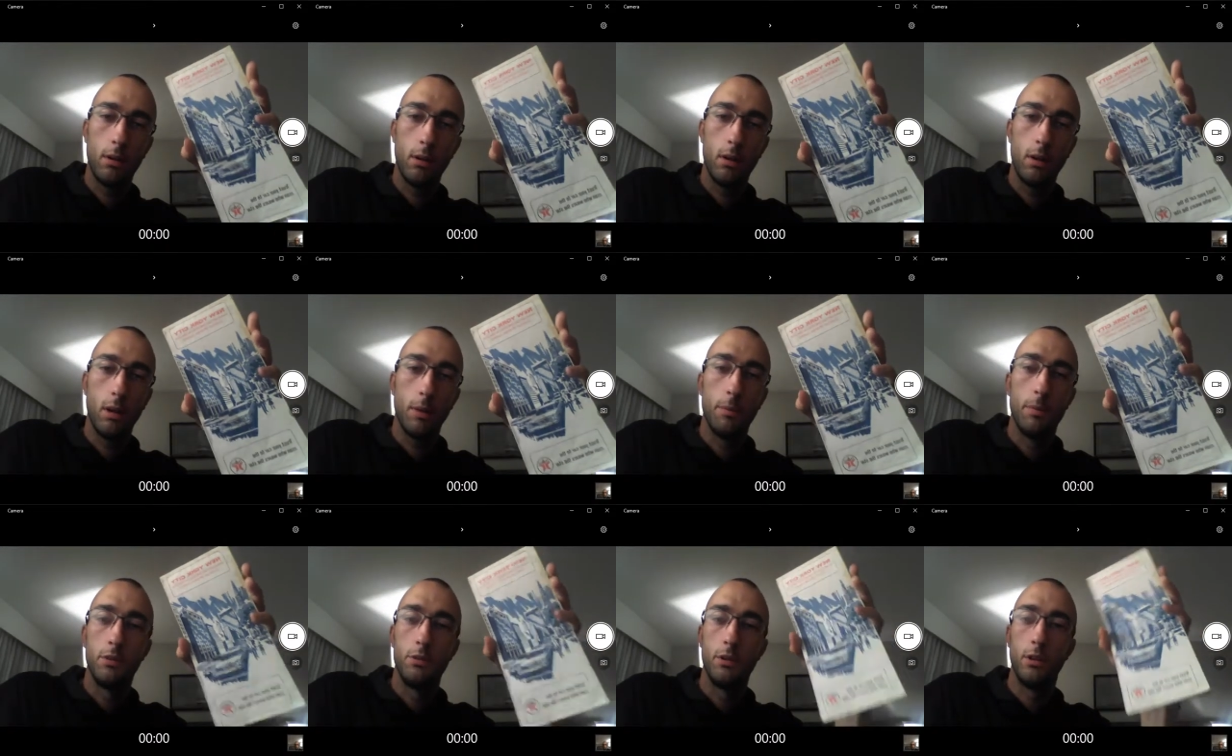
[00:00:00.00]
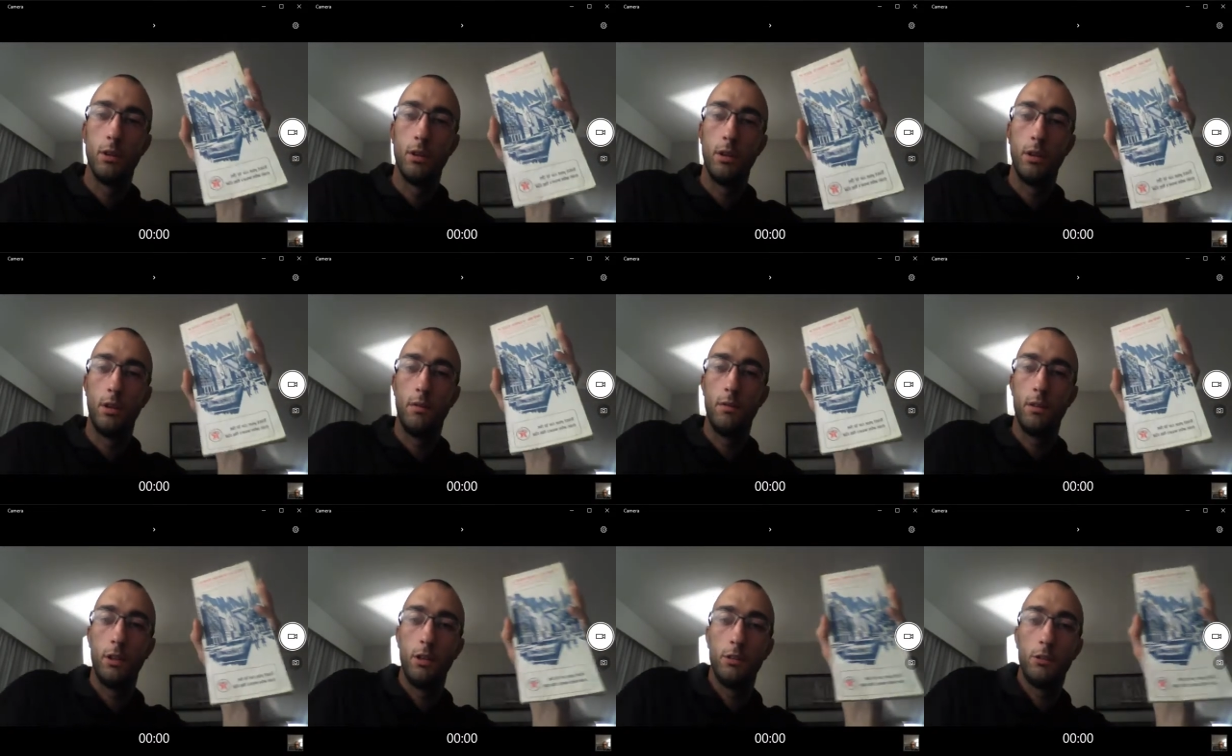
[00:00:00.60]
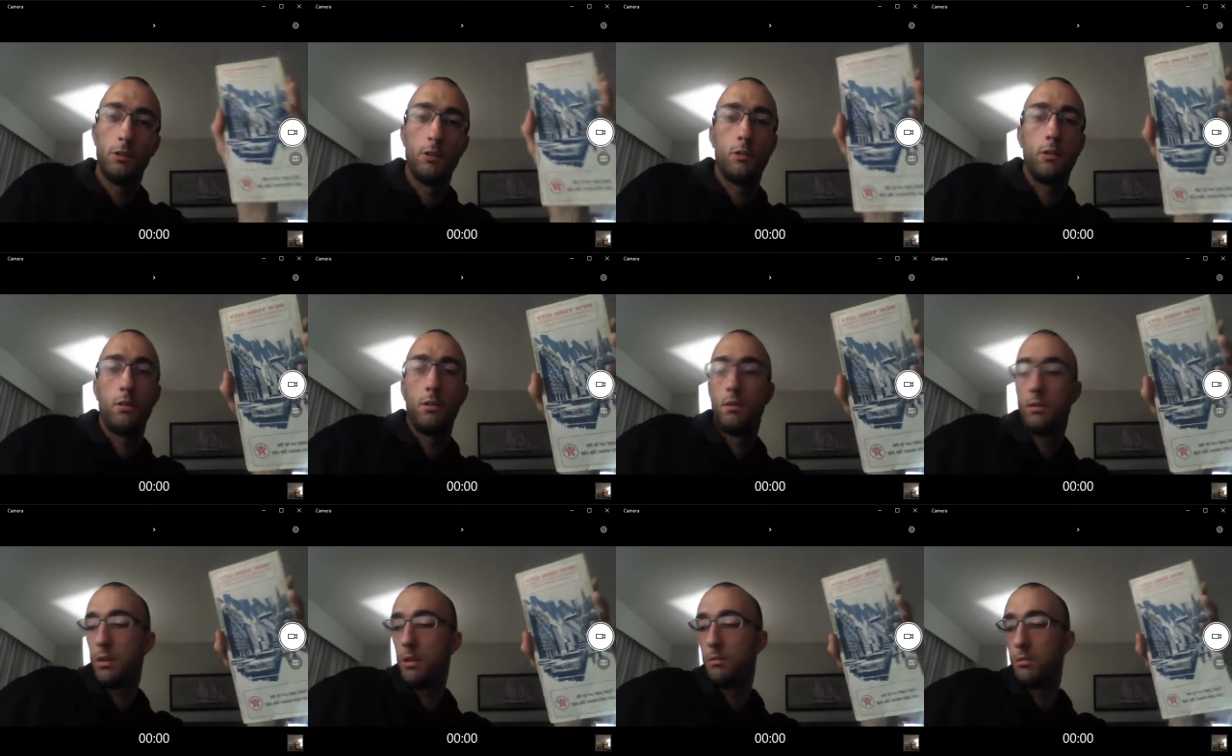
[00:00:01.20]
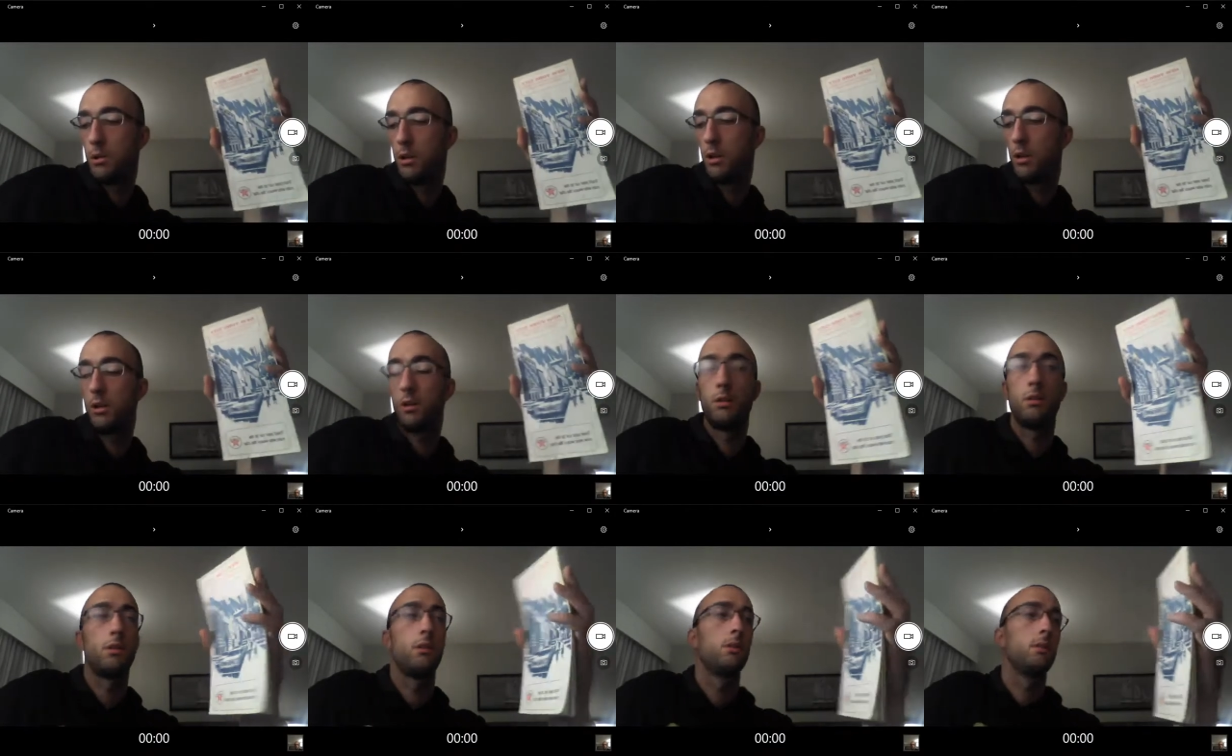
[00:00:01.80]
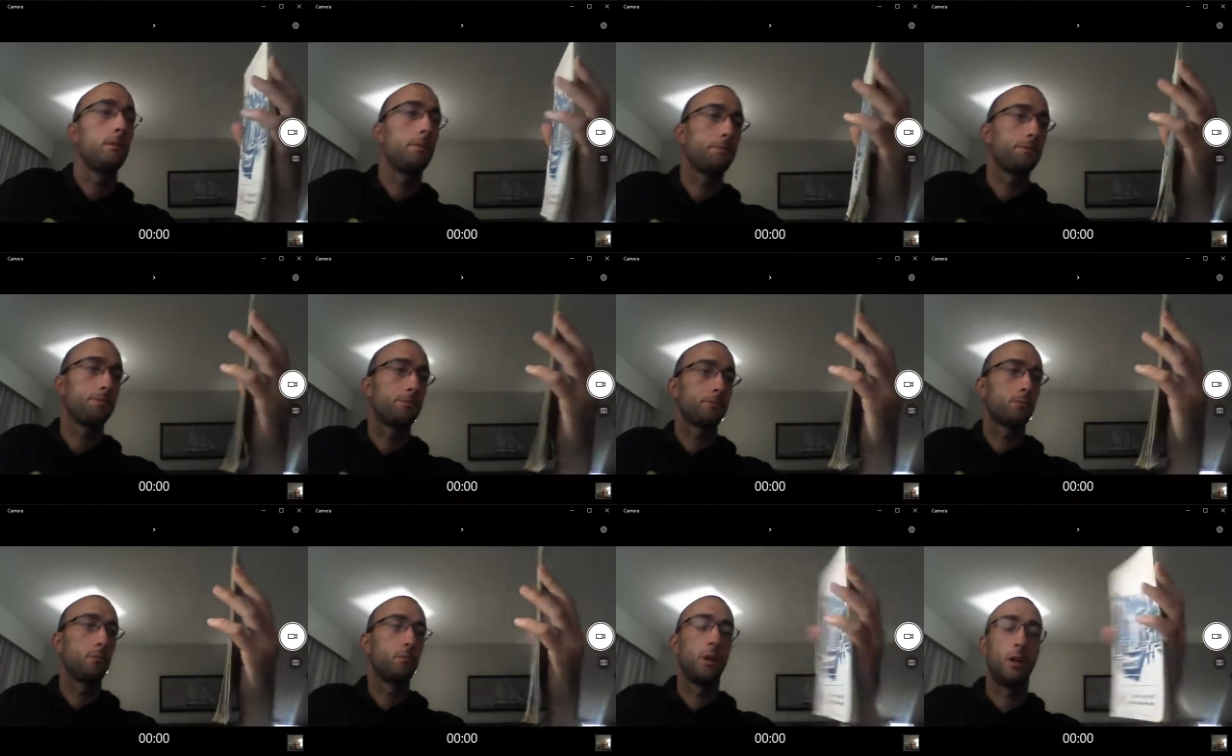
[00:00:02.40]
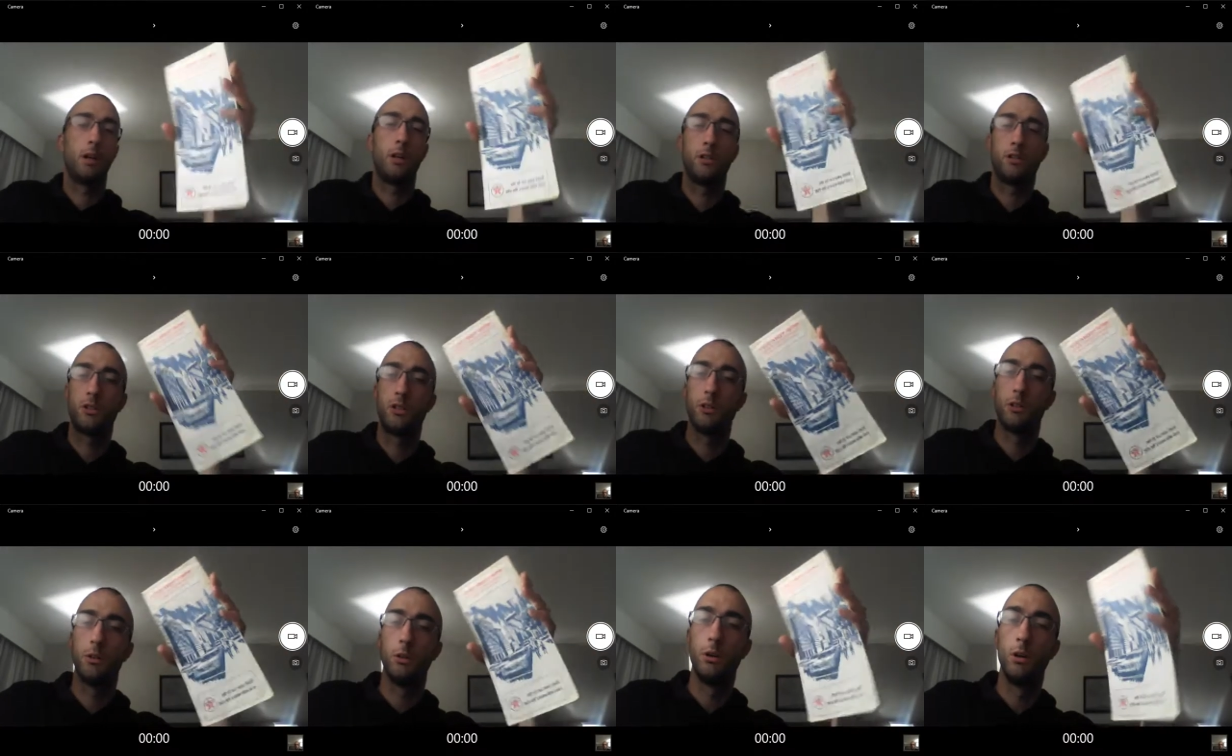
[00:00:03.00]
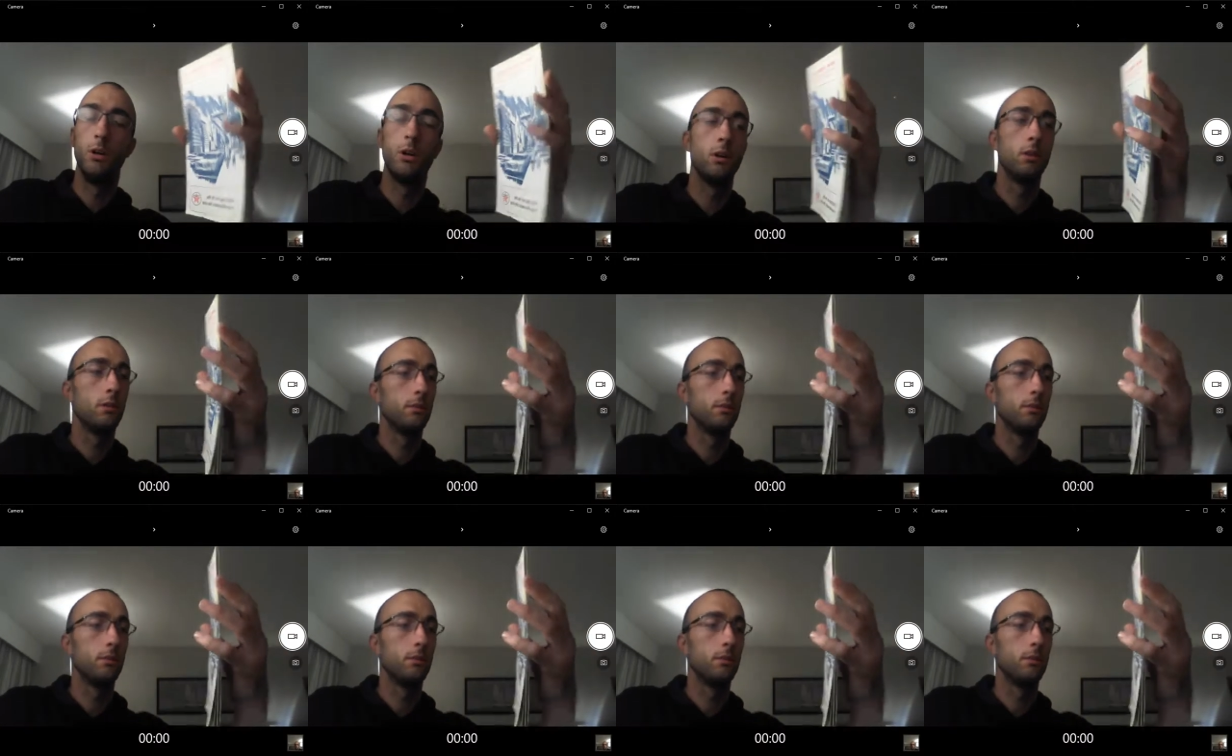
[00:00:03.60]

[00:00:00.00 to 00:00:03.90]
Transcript: a bazillion of these, I'm sure, but it's still cool.